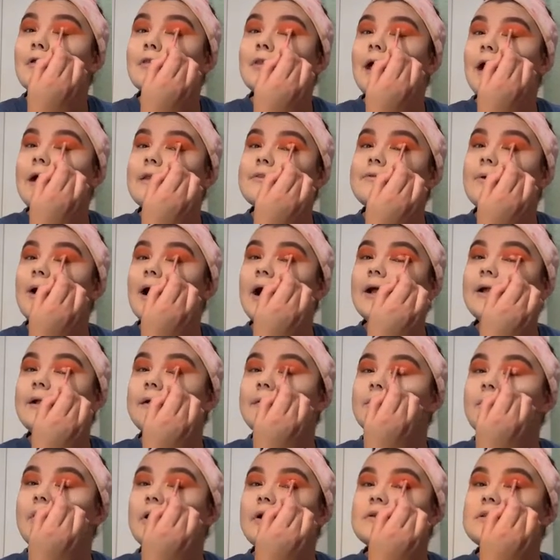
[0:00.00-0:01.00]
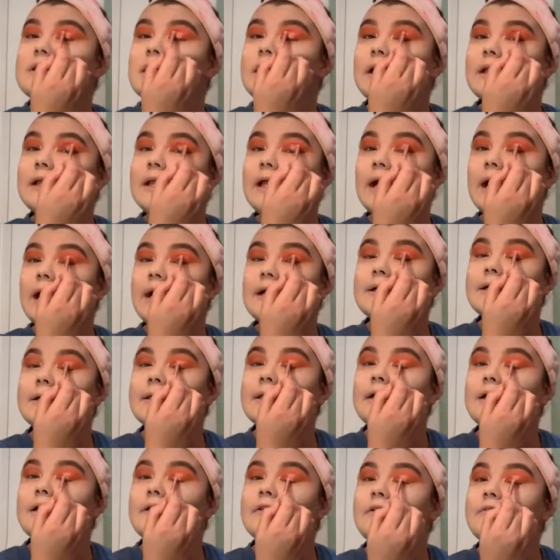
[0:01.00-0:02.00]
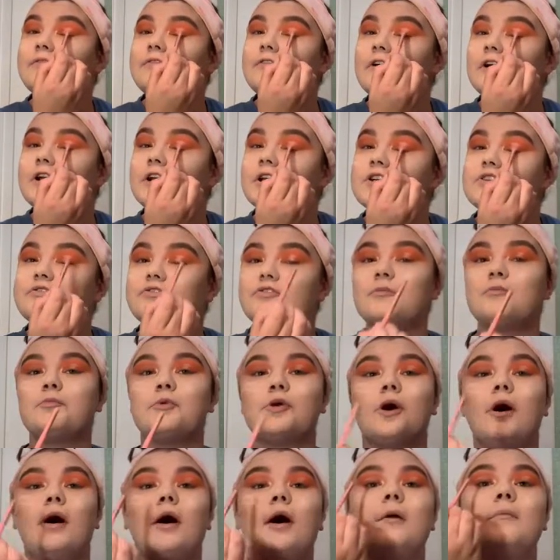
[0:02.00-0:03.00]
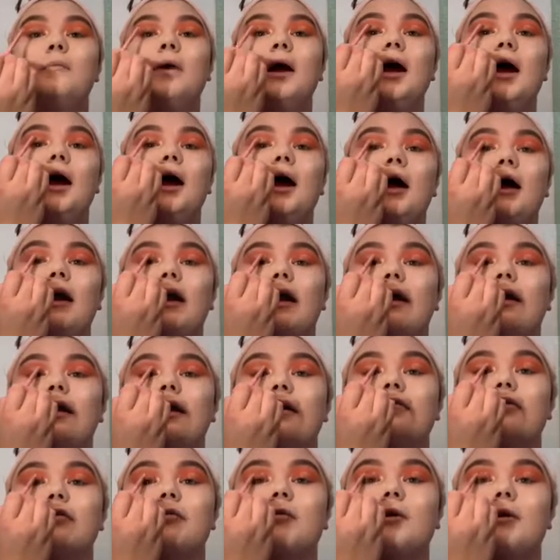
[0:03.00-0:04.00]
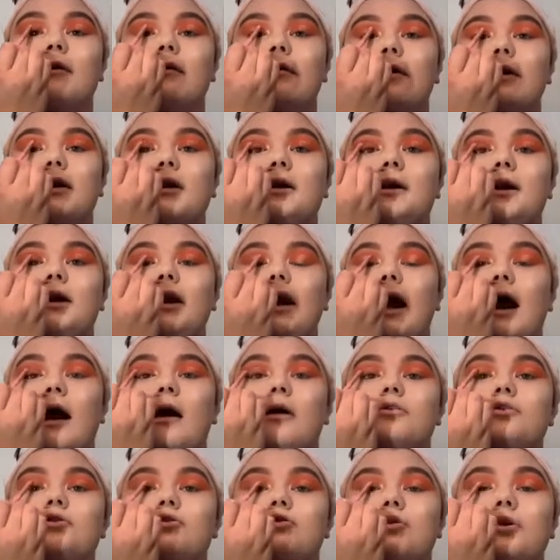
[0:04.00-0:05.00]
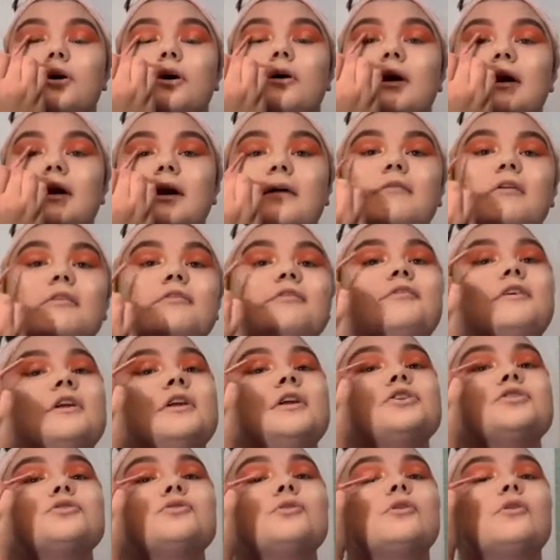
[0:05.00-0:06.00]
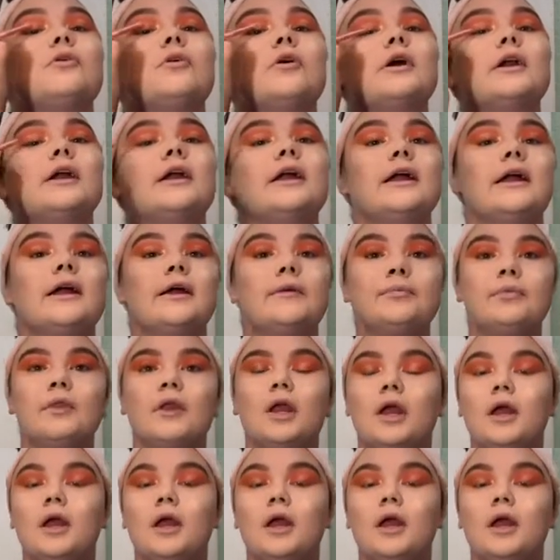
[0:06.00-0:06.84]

that's why I didn't post anything. I deleted the footage from prom, and I never recorded an outro. I never finished recording it